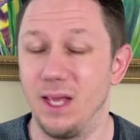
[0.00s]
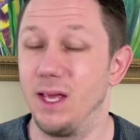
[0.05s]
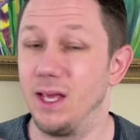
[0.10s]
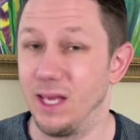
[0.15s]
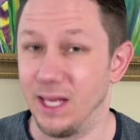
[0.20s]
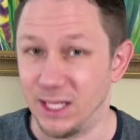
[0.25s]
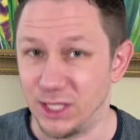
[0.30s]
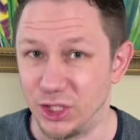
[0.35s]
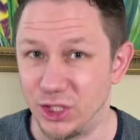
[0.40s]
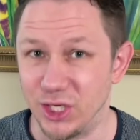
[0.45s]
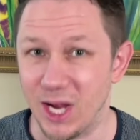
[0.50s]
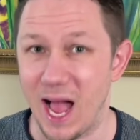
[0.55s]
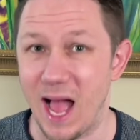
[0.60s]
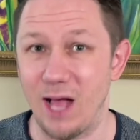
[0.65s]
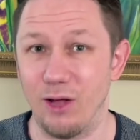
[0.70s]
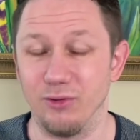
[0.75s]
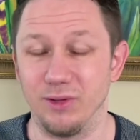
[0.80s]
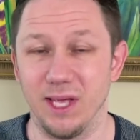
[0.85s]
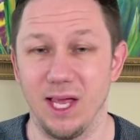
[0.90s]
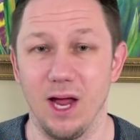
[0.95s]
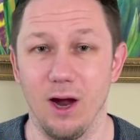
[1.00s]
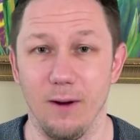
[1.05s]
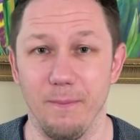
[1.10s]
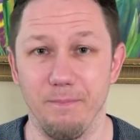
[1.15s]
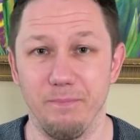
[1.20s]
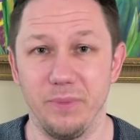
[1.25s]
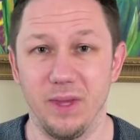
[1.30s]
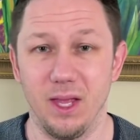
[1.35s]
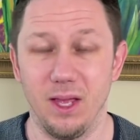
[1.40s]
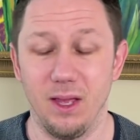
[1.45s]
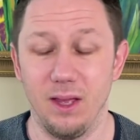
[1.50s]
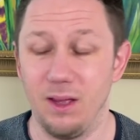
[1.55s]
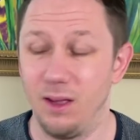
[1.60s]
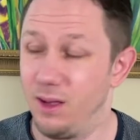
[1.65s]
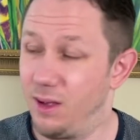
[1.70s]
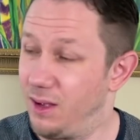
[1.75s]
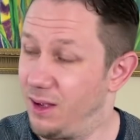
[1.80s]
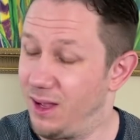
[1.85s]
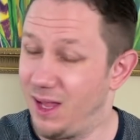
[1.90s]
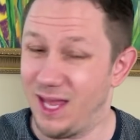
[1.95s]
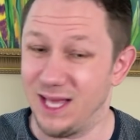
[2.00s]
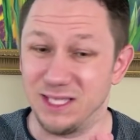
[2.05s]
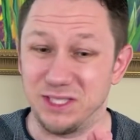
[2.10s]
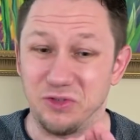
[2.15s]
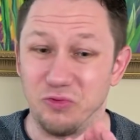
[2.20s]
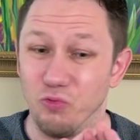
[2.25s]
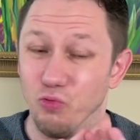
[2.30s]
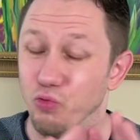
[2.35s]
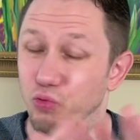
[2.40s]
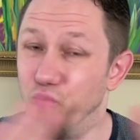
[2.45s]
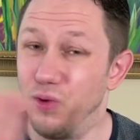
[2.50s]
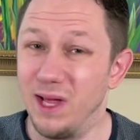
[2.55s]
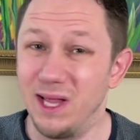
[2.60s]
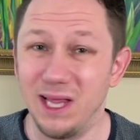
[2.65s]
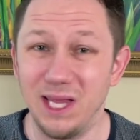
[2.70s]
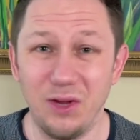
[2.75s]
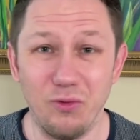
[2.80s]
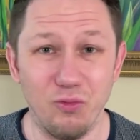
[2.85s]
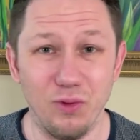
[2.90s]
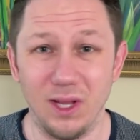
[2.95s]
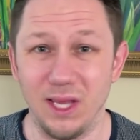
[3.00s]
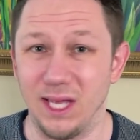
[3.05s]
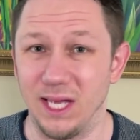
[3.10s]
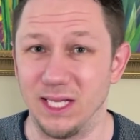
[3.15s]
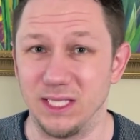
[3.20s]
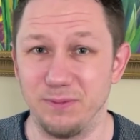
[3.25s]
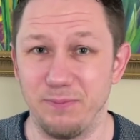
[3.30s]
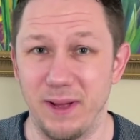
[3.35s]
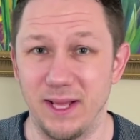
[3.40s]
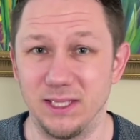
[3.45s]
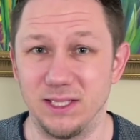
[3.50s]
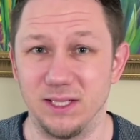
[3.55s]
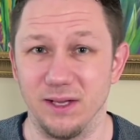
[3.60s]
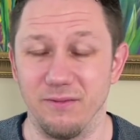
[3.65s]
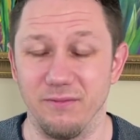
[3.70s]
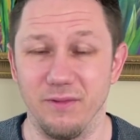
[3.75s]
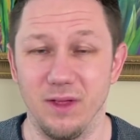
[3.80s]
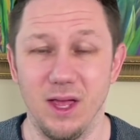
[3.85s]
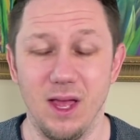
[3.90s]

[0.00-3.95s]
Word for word: in childcare. It's really, really expensive.